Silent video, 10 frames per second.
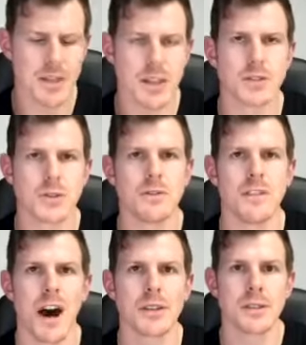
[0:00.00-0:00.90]
It's too
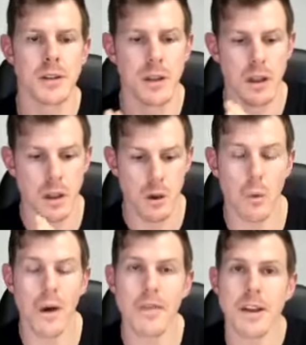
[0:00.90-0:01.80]
fast.
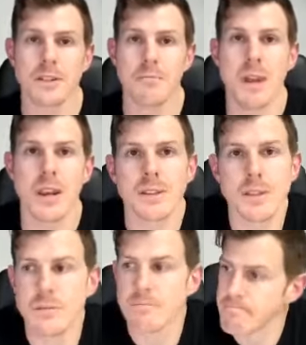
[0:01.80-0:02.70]
1,000 minutes.